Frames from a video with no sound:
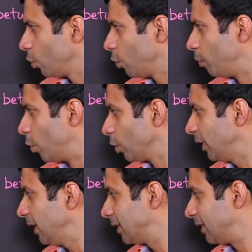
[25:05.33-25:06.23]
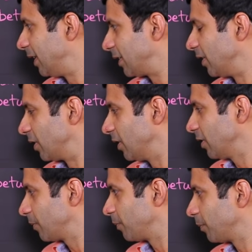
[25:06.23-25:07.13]
know both these
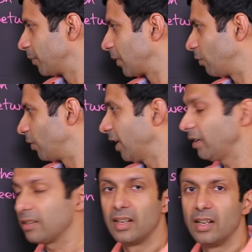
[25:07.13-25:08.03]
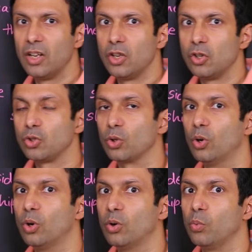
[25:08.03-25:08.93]
distances, right?
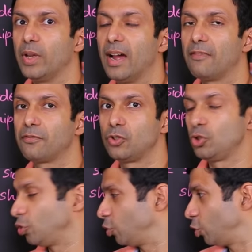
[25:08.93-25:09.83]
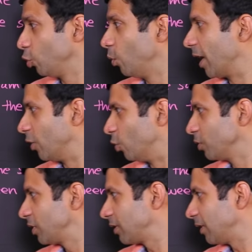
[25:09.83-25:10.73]
So we have two
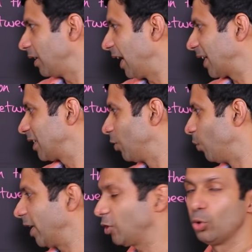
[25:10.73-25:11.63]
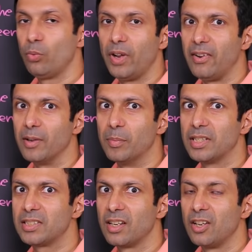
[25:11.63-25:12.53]
unknowns, X and Y, two
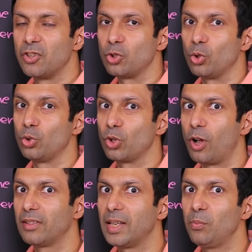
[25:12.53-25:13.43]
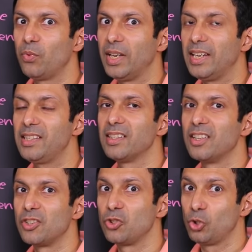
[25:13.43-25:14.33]
variables. So to solve them, we need
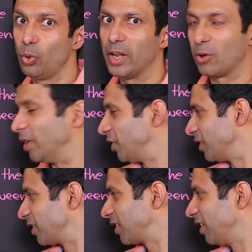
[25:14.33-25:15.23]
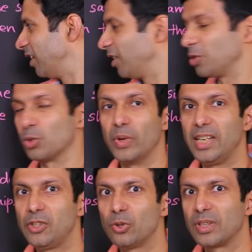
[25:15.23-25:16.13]
two equations. So we
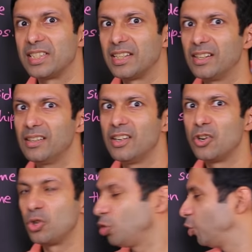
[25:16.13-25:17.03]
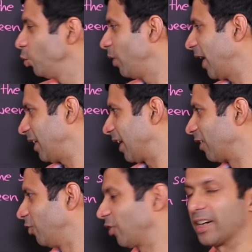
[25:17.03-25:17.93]
need to consider two right
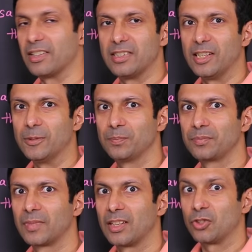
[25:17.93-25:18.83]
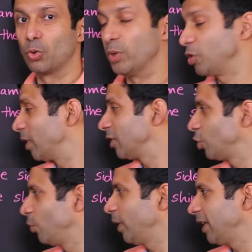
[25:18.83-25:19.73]
angle triangles here. So which ones
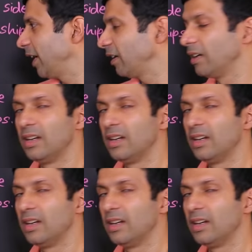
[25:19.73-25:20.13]
should we take?